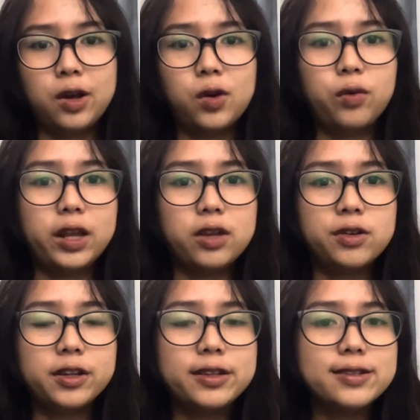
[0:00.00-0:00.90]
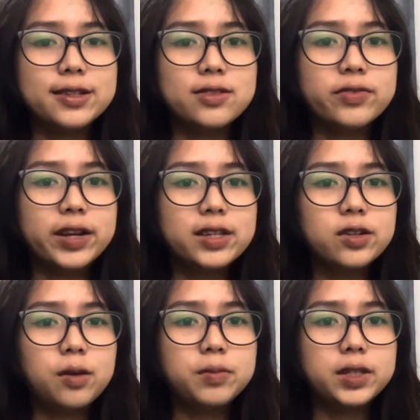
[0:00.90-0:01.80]
When you notice a strange
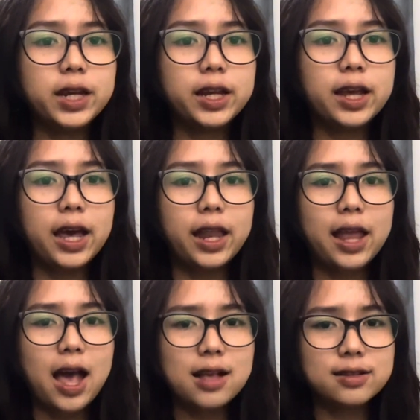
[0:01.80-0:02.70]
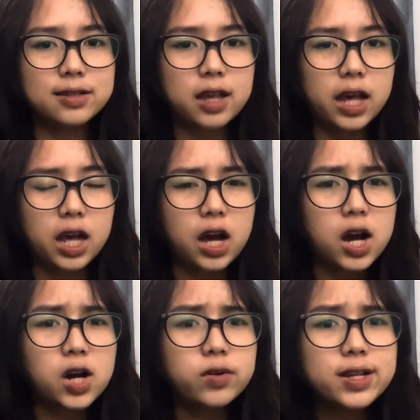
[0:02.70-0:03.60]
object and ask,
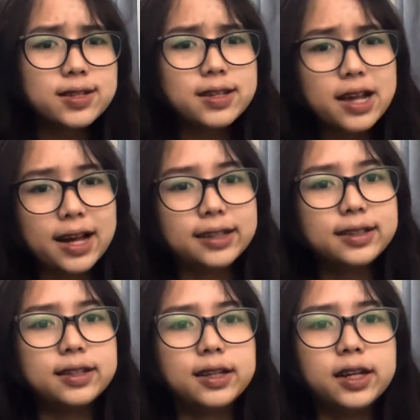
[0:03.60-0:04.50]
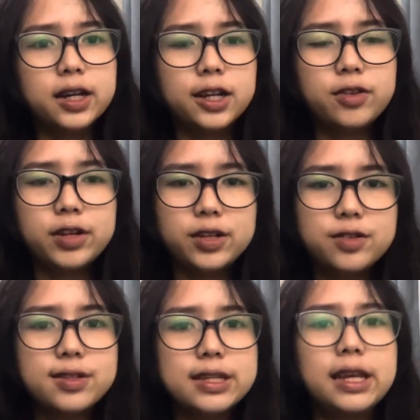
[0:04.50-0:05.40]
"What's that?" you are
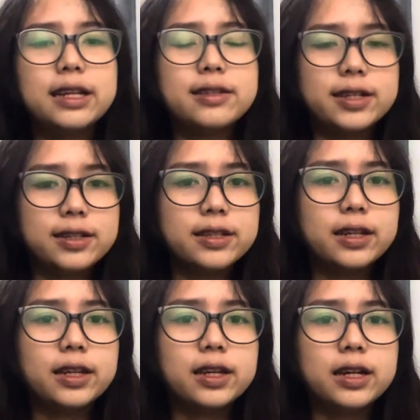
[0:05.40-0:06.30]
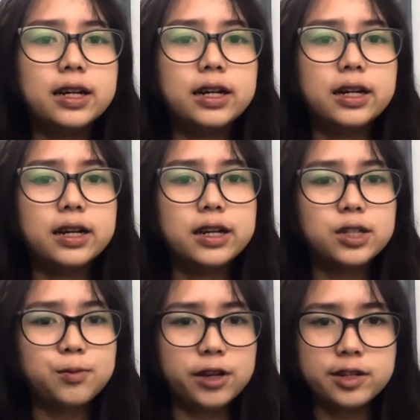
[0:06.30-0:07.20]
using a deictic
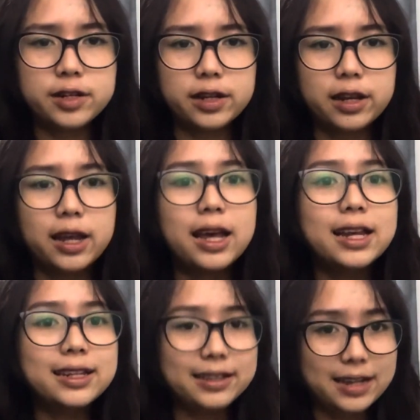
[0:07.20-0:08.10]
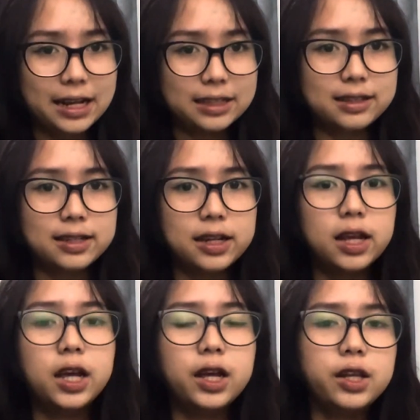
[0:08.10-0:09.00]
expression, that,
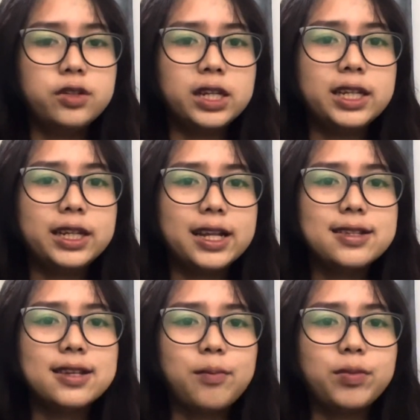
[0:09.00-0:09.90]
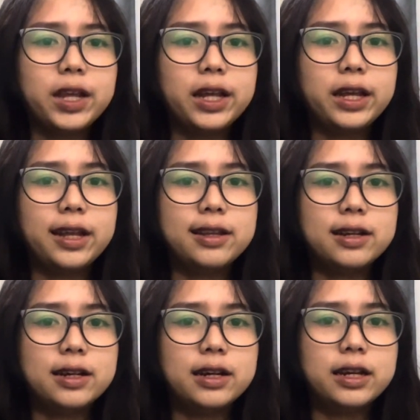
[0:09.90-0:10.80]
to indicate something in
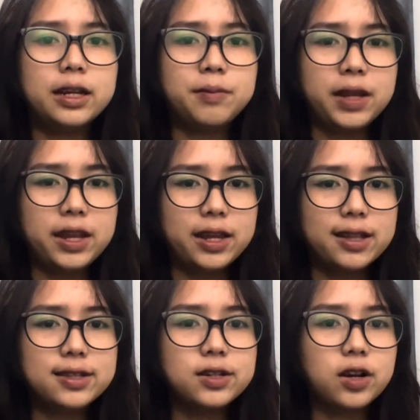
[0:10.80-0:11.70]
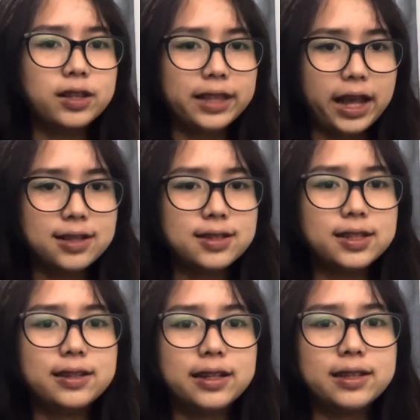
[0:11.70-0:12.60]
the immediate context.
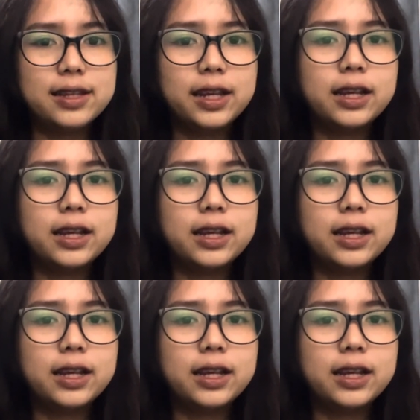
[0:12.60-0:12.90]
Deictic